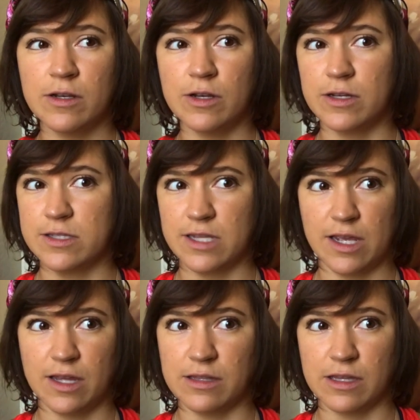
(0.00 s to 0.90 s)
Not
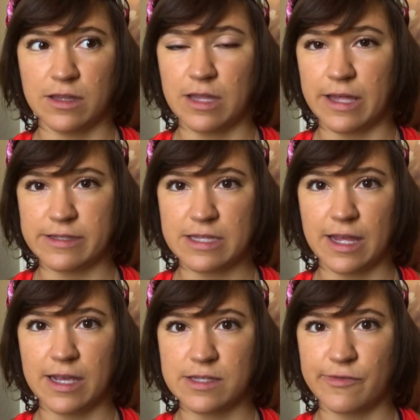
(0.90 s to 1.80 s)
saying that that's the
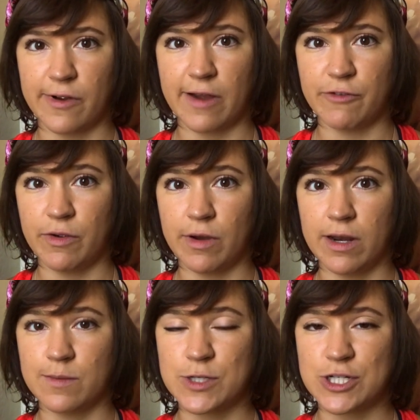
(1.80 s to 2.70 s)
case for everyone. I'm